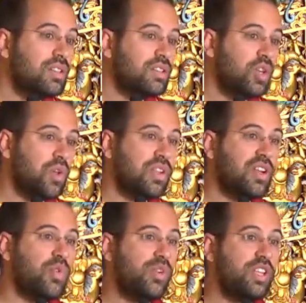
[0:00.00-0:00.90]
Those that
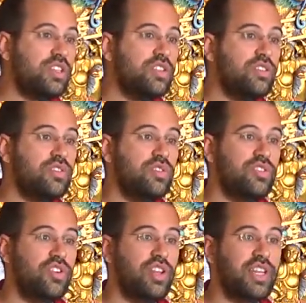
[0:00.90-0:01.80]
are rich, sooner
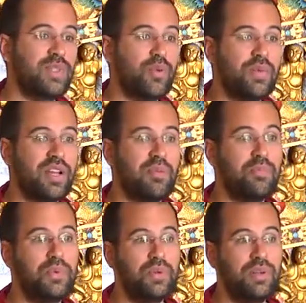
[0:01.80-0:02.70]
or later will become
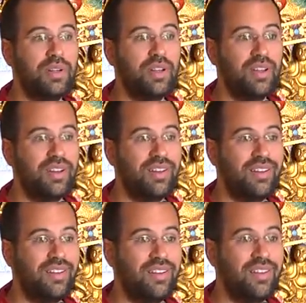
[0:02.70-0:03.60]
poor.
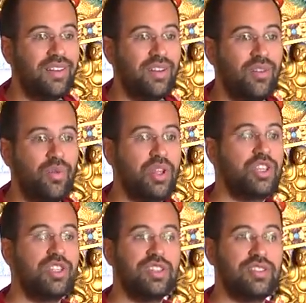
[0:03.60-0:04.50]
You know,
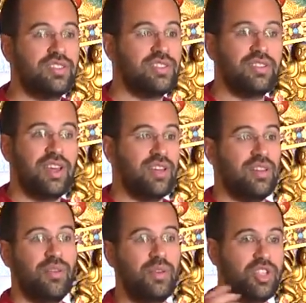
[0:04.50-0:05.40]
richness,
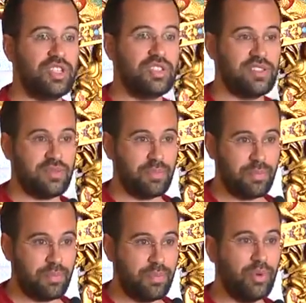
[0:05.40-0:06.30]
which is
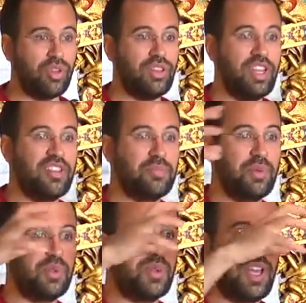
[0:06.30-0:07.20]
things
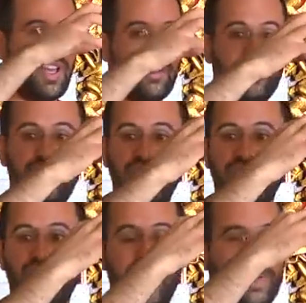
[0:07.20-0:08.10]
put together,
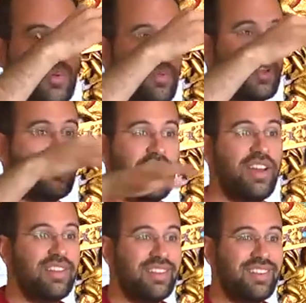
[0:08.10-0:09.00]
sooner or later will be
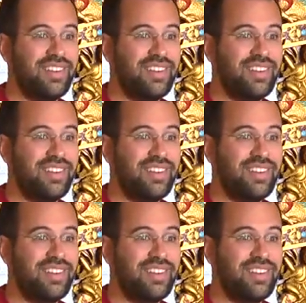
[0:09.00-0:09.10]
divided.